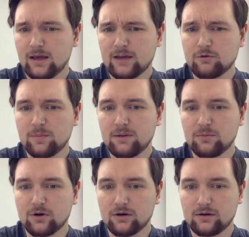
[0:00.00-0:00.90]
And
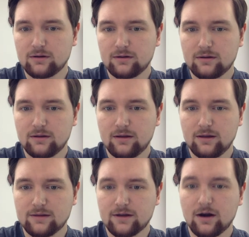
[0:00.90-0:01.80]
remember
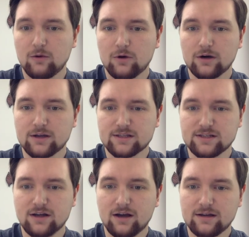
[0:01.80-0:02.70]
that our work is
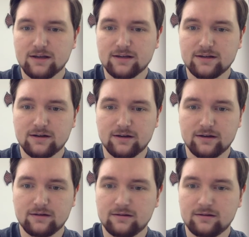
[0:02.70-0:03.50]
not yet done.